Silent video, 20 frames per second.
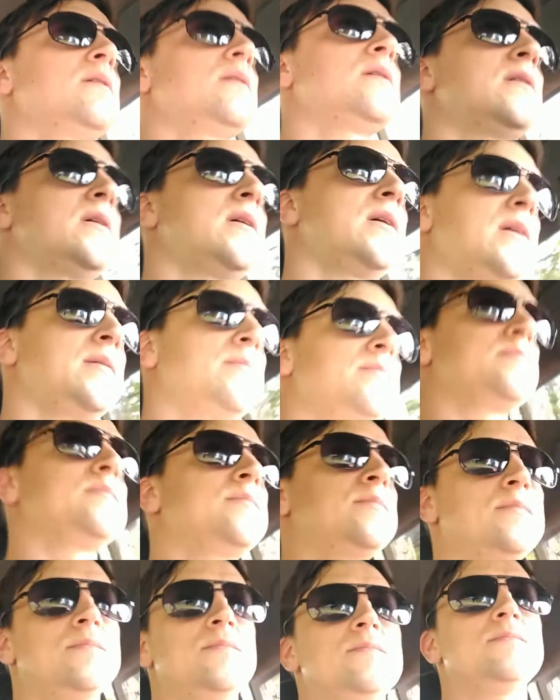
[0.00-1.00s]

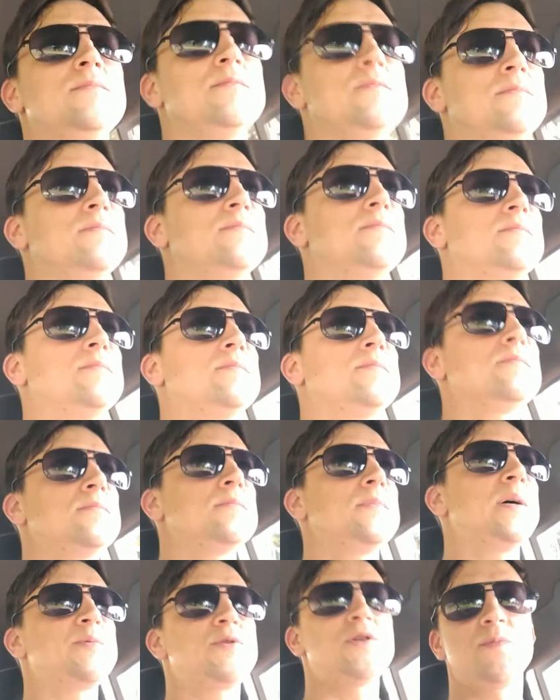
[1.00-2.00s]

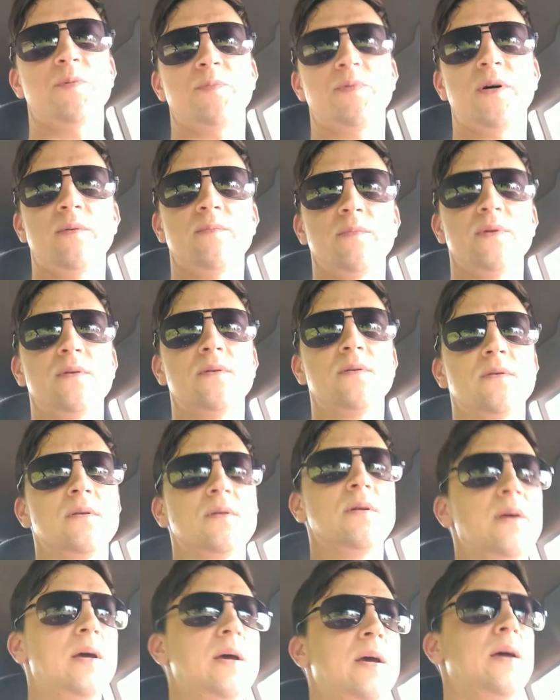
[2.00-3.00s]
um, I'm super pumped,
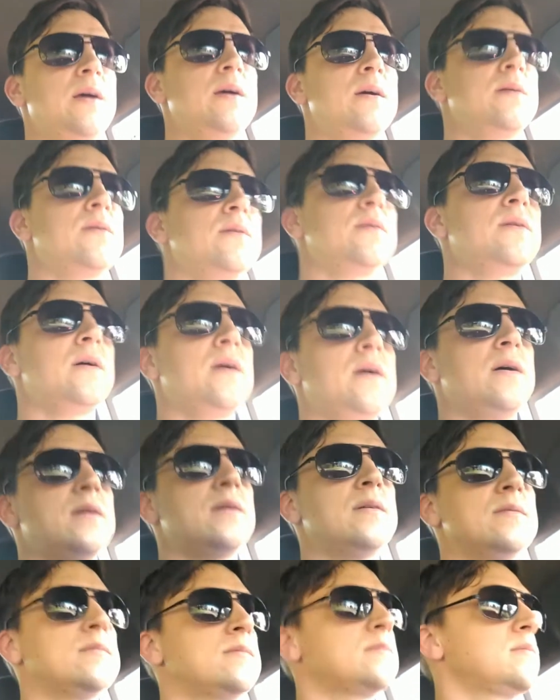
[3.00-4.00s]
and
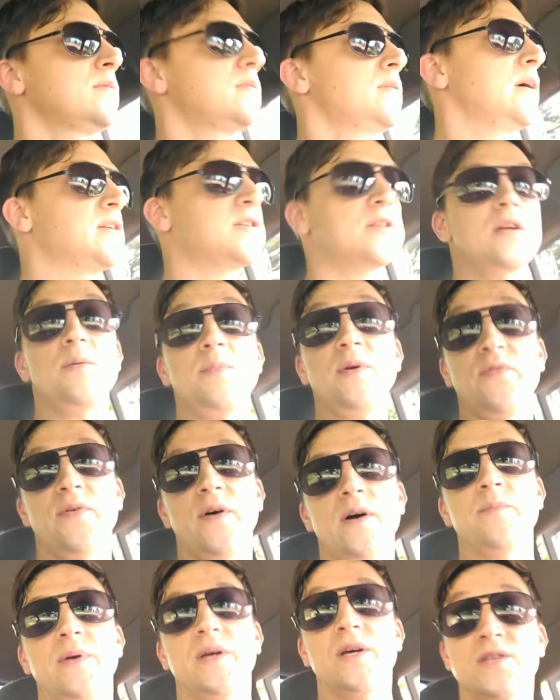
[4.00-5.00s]
uh, it's going to be
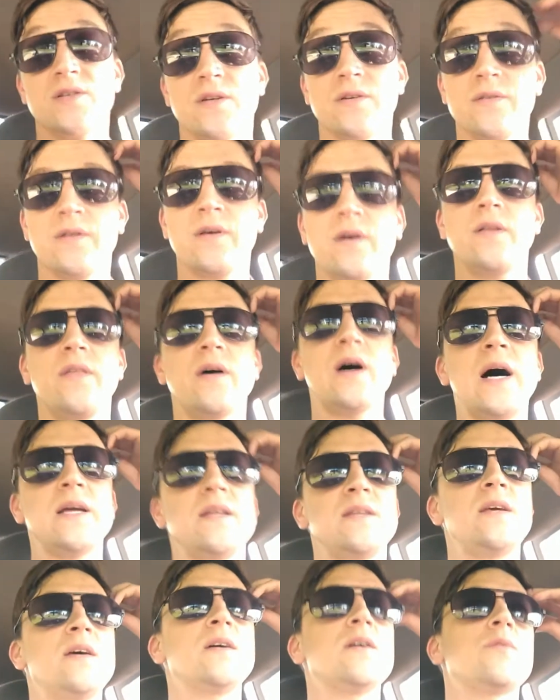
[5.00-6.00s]
fun because the the
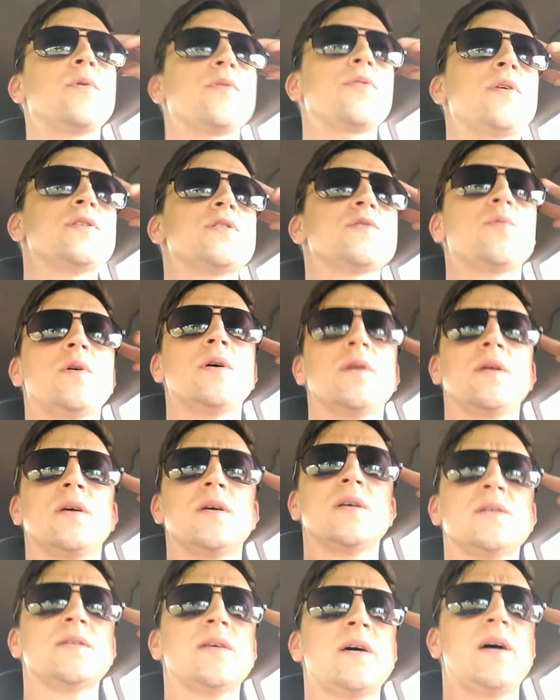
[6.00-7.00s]
idea with this one
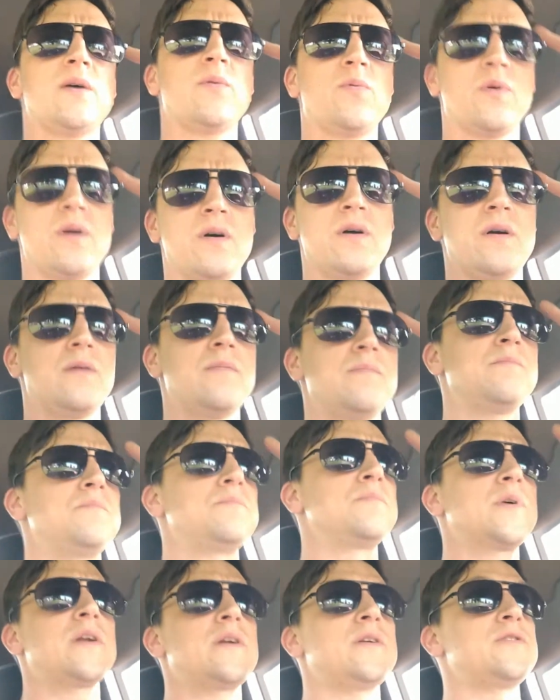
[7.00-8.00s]
is that we're
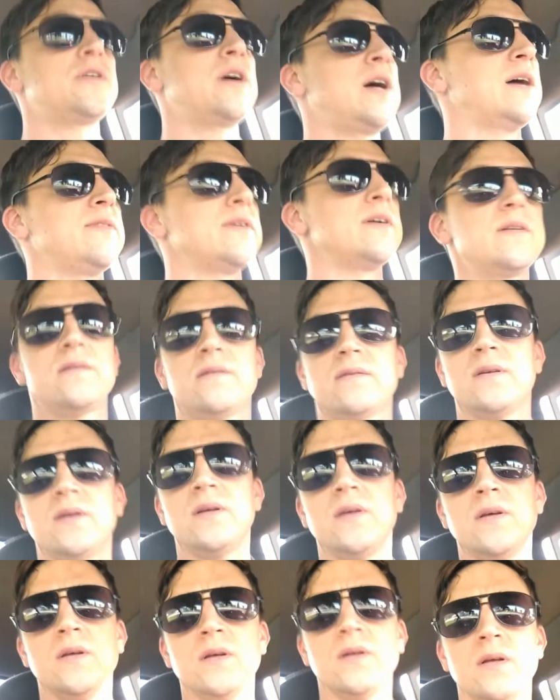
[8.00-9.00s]
going to drive it.
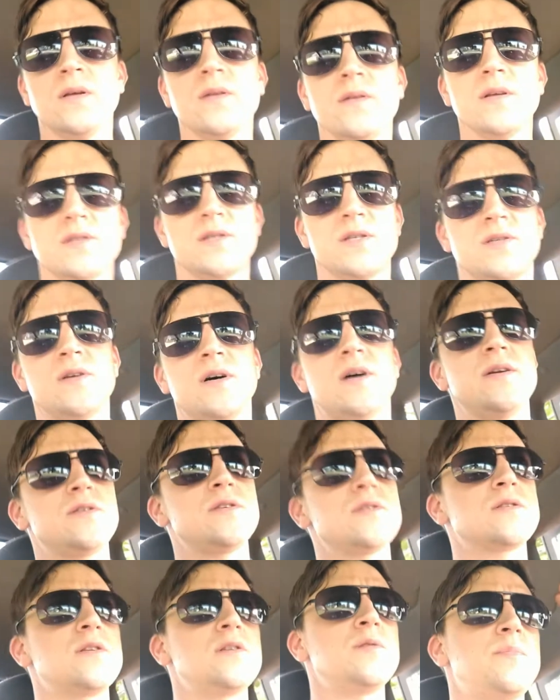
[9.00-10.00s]
This is not
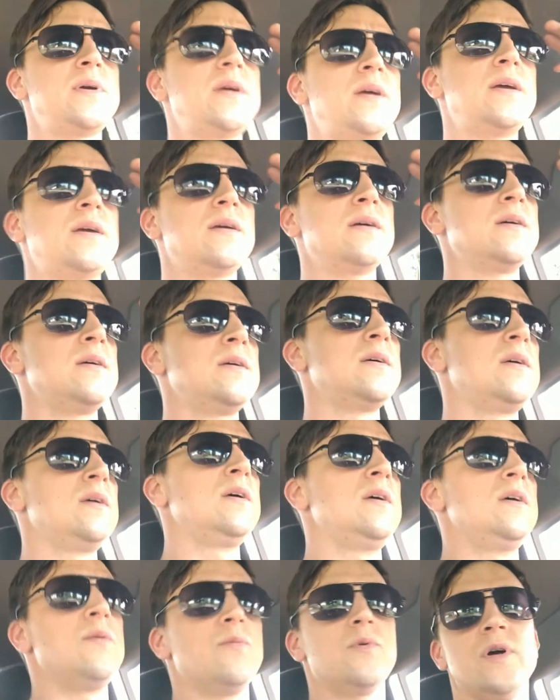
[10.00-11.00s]
just going to be.
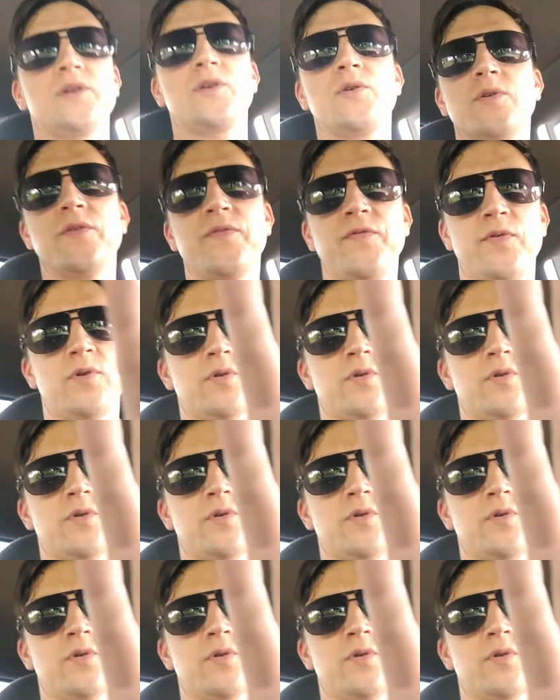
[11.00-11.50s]
We're not doing a full